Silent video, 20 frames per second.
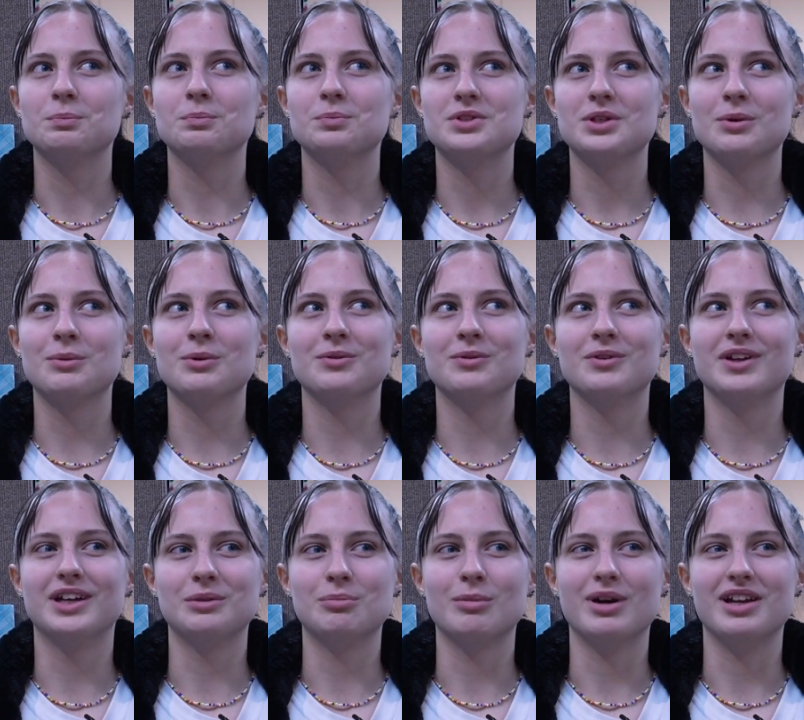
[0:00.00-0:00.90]
some of
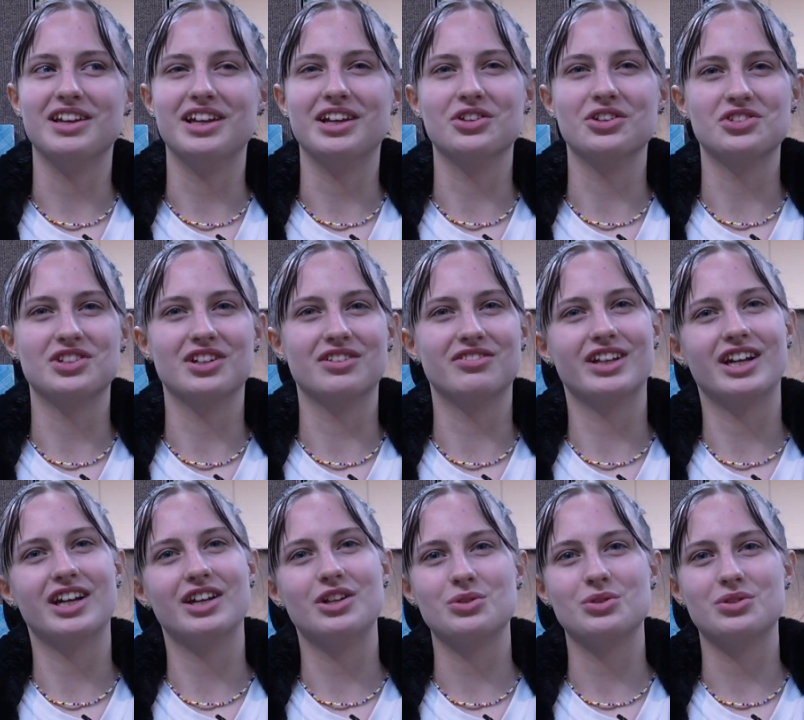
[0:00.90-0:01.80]
my nail stuff that
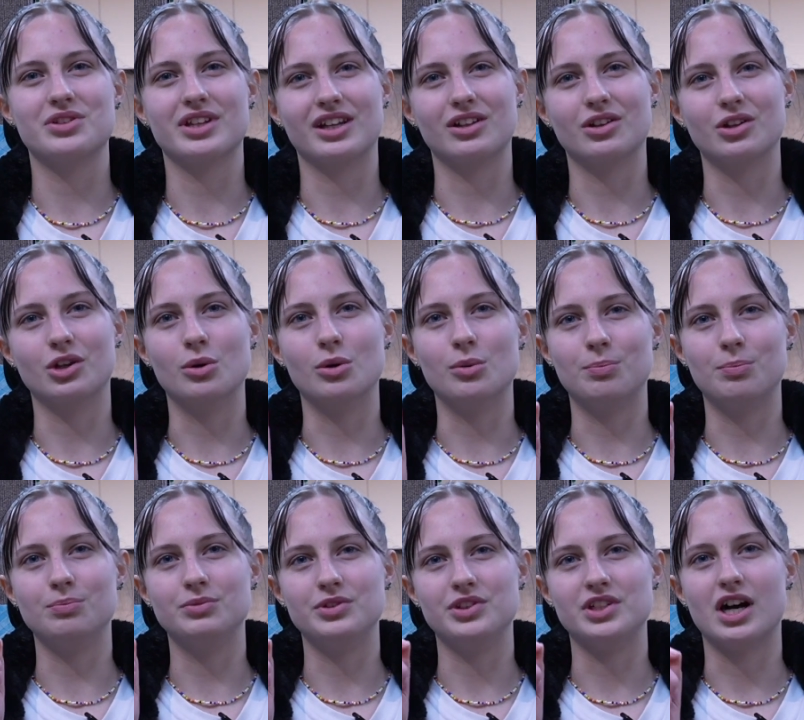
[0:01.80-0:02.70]
I use, like a little
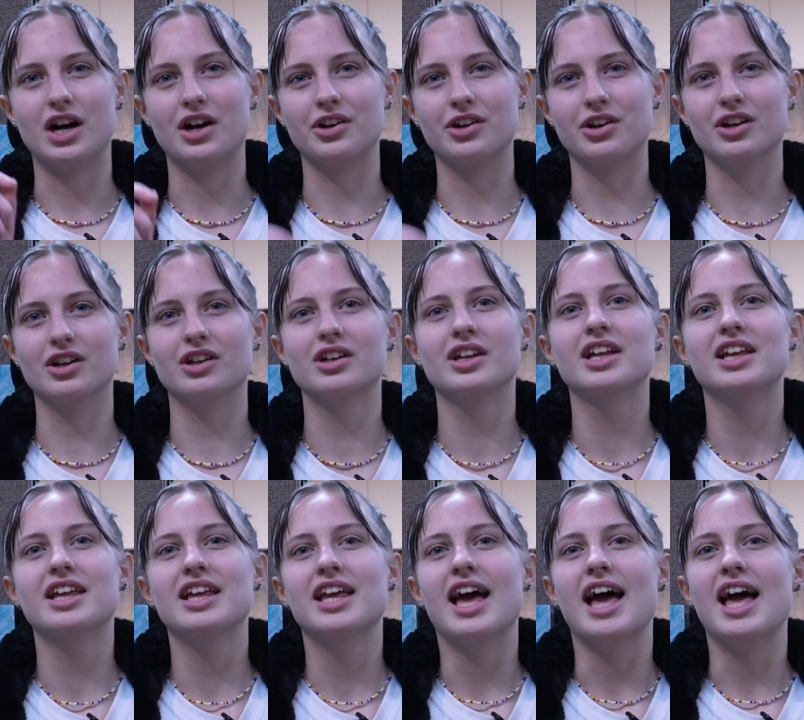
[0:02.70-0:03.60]
dotter,
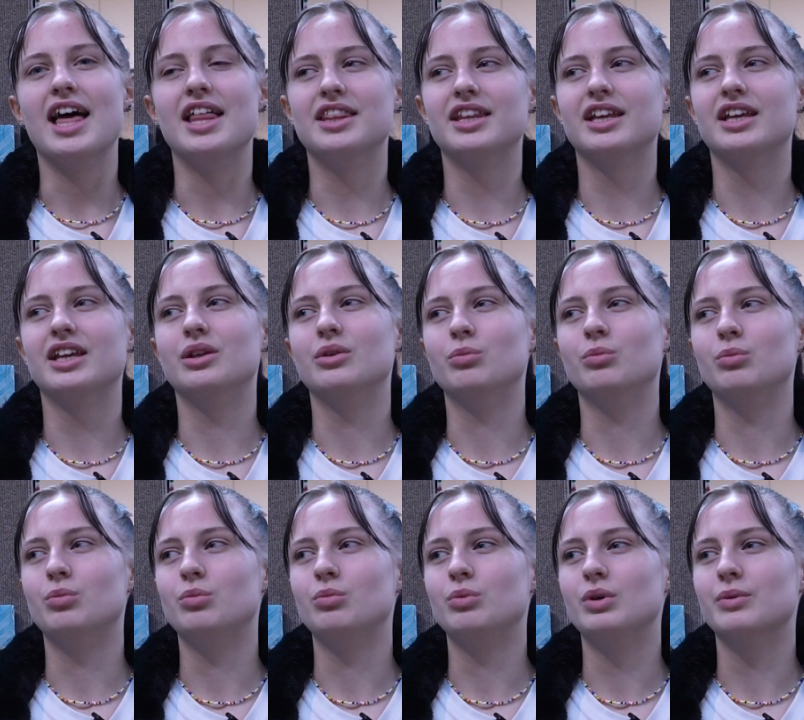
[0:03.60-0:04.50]
and then
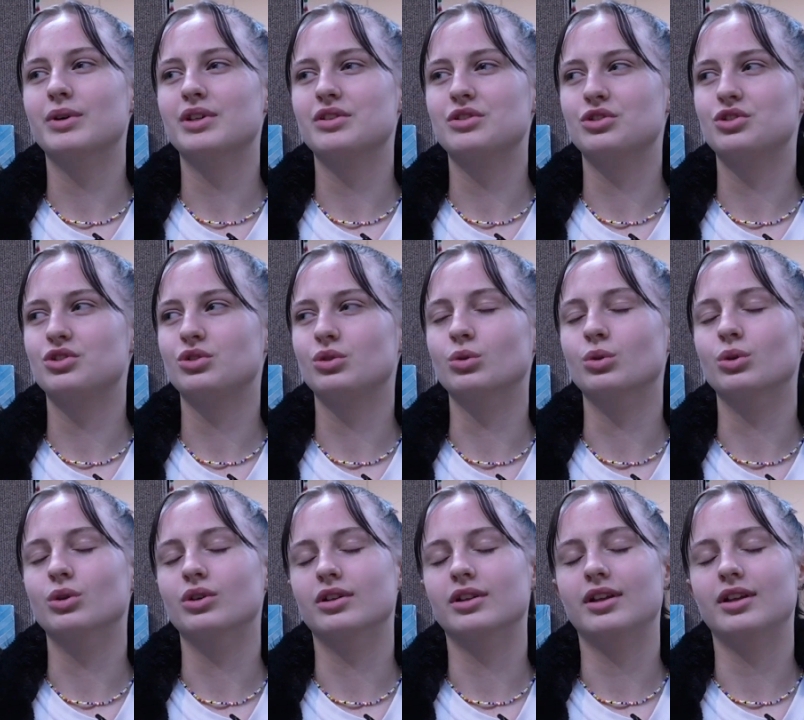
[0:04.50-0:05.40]
we went to
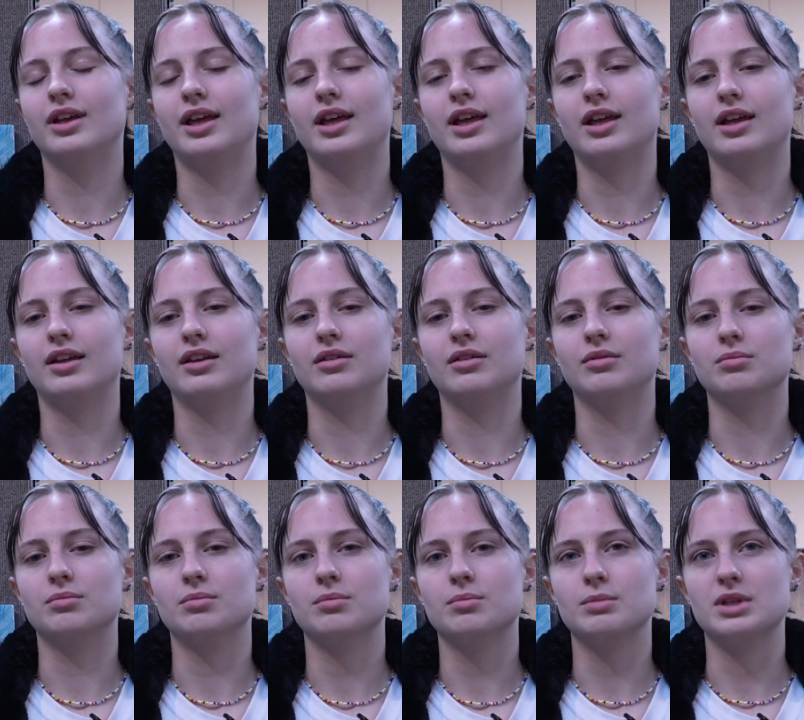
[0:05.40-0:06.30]
school and
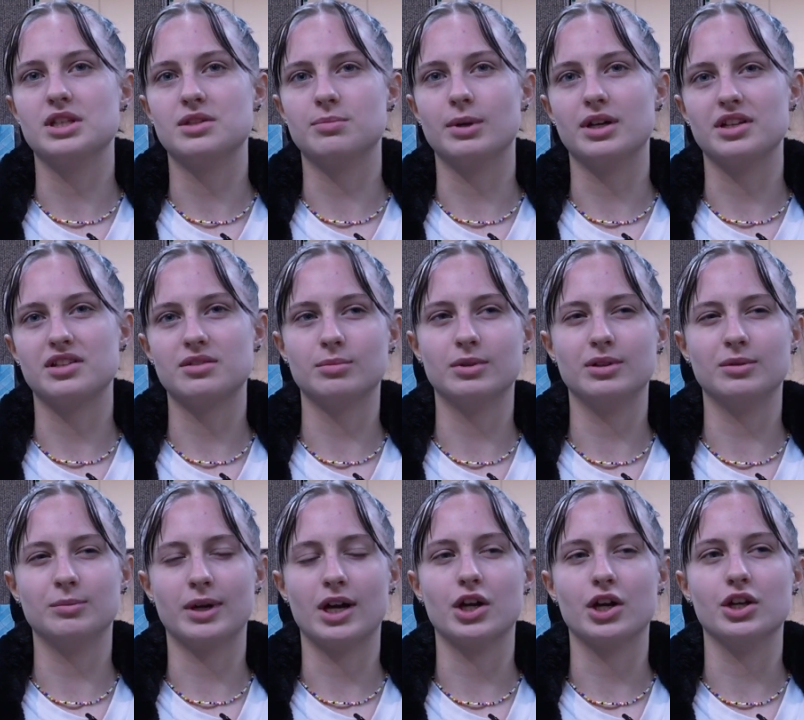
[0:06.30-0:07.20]
Miss
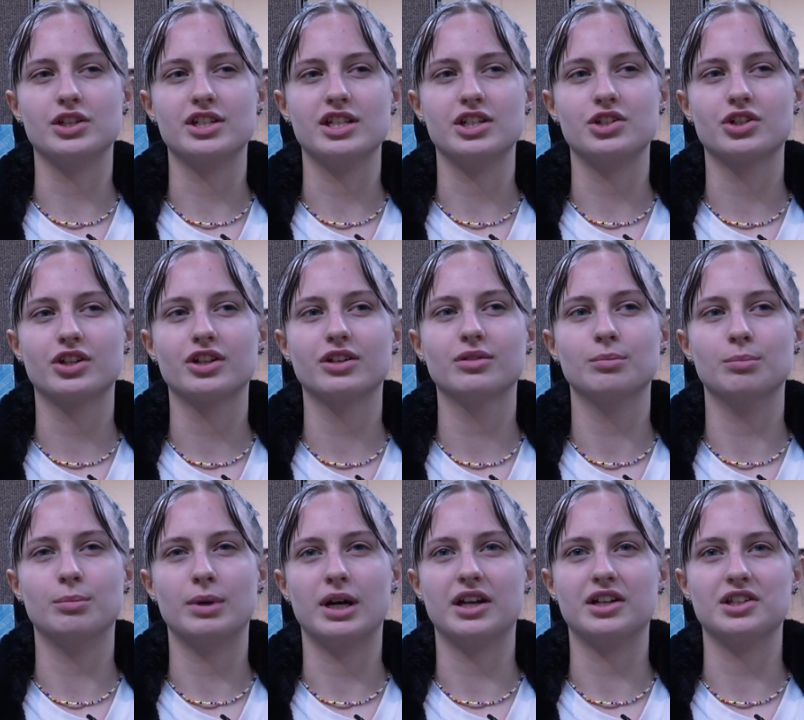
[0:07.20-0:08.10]
Busman, my art teacher,
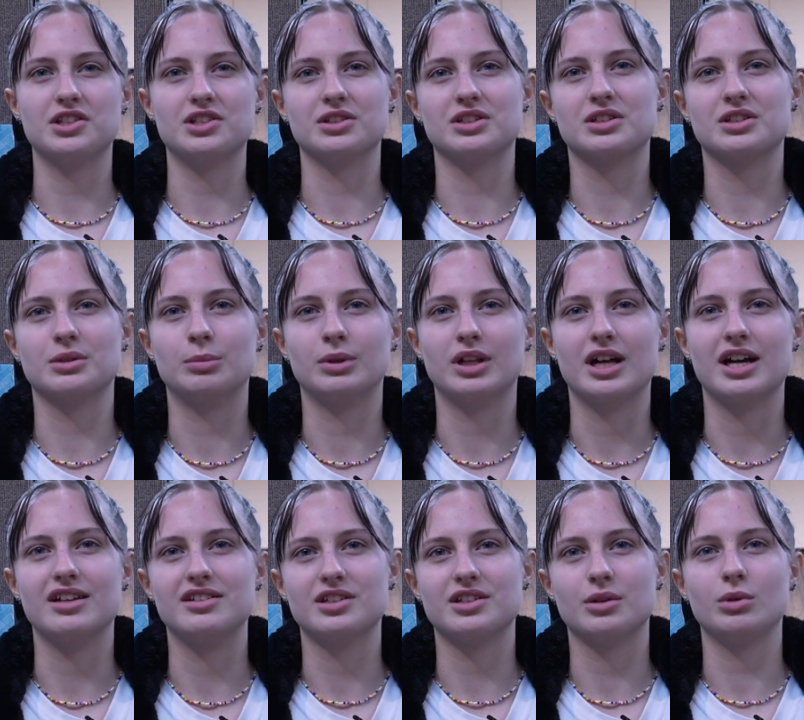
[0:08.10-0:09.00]
bought us some
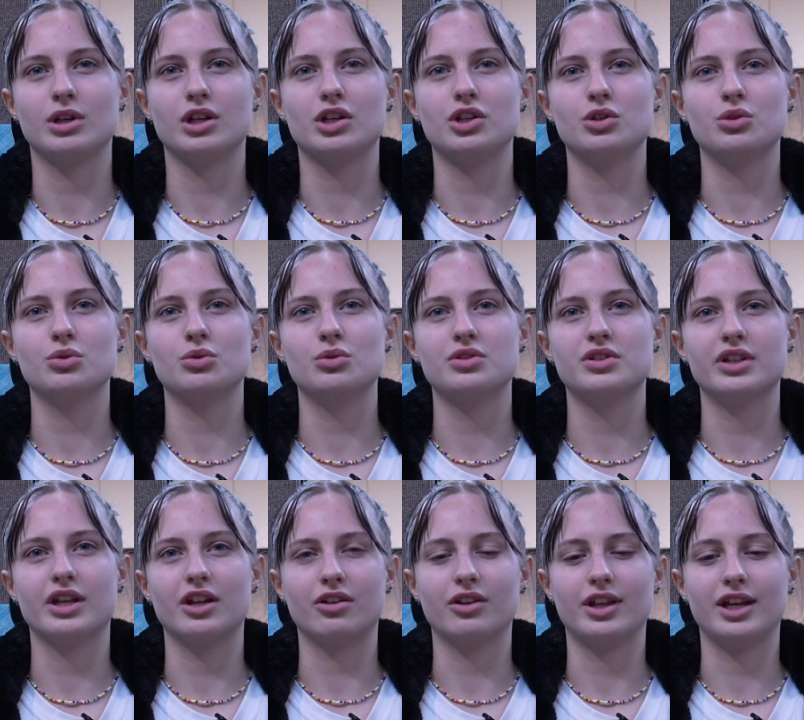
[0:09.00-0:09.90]
supplies that we could use
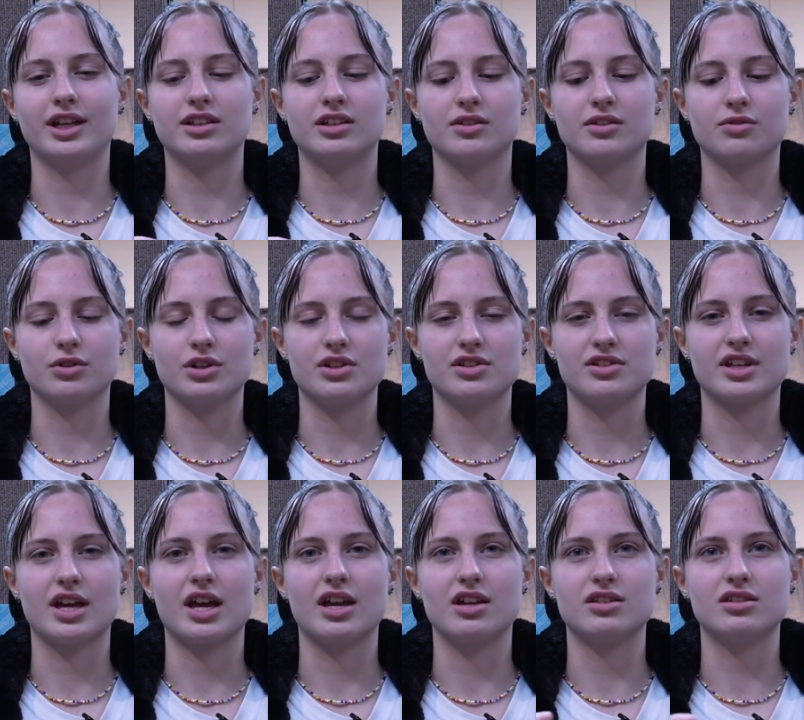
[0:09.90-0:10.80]
that are different
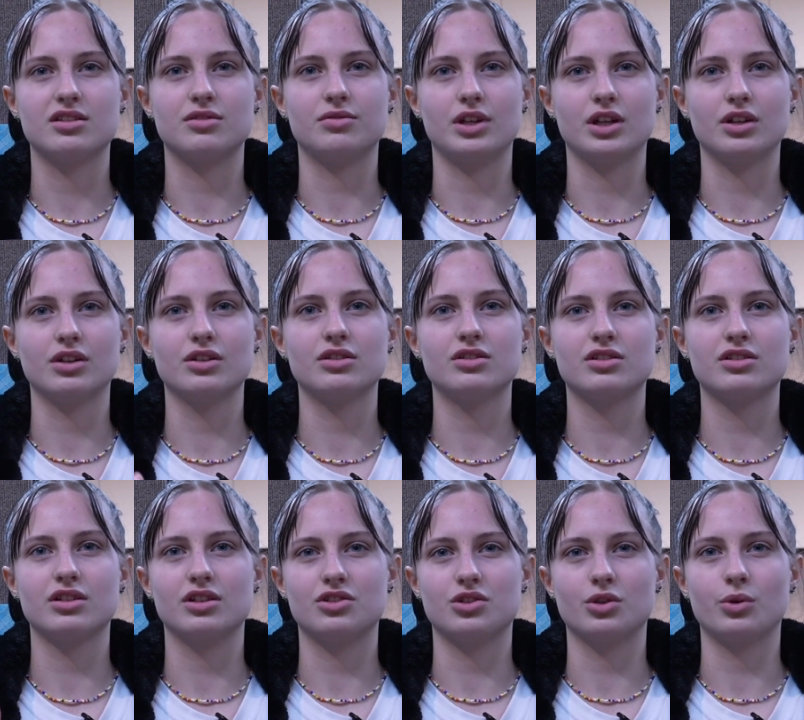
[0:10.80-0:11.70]
size spheres,
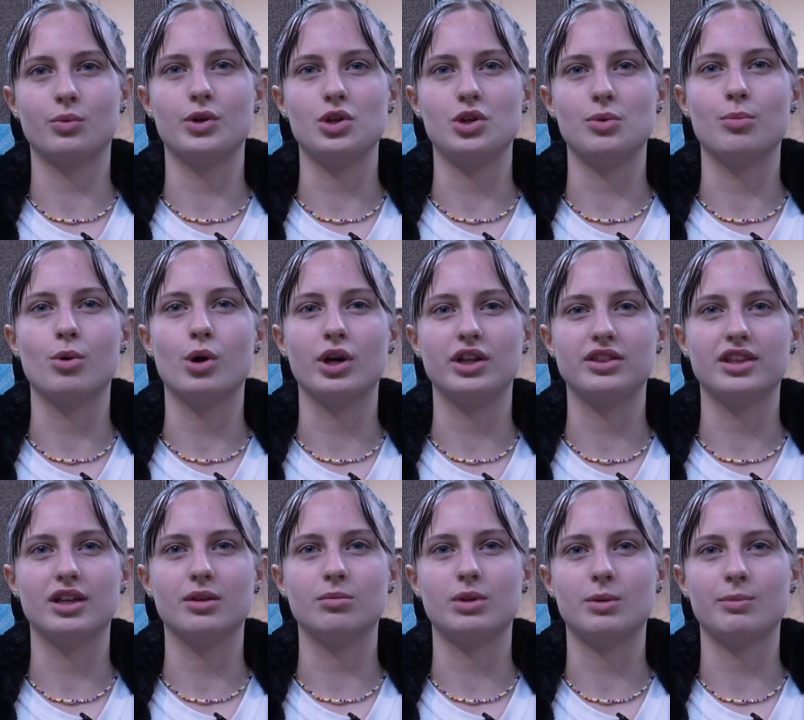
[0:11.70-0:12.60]
and so when you point
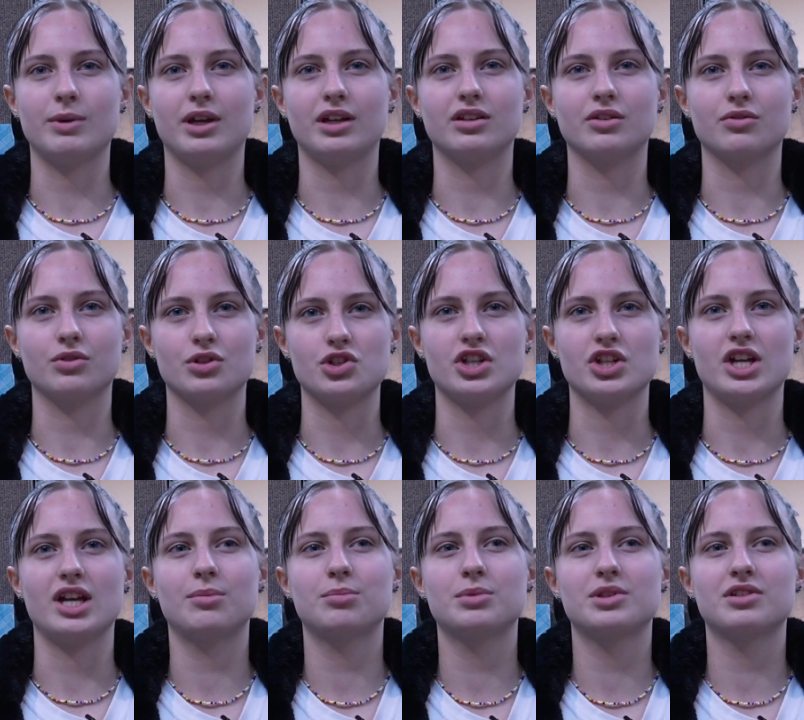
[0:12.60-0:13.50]
them they make different
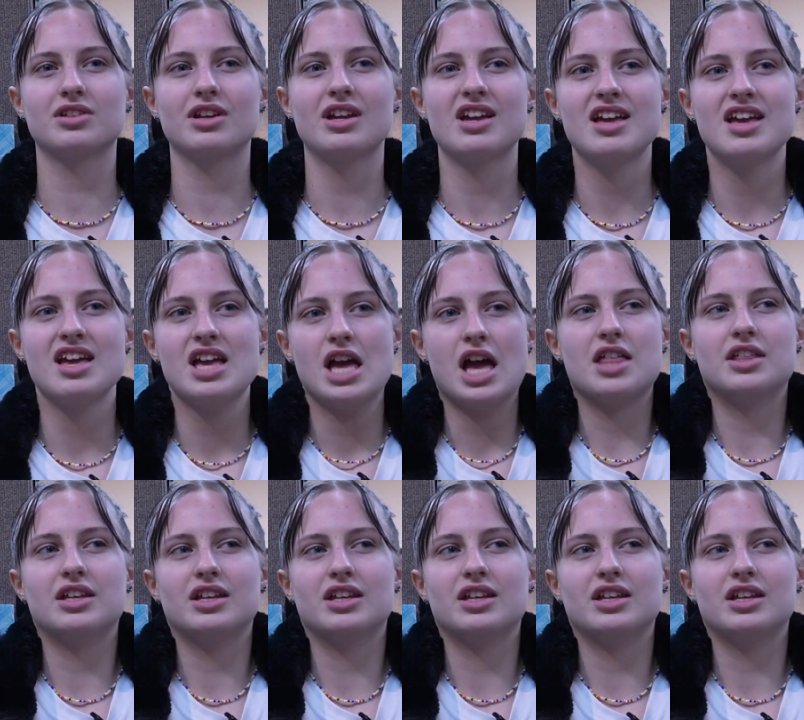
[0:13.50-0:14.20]
shapes. And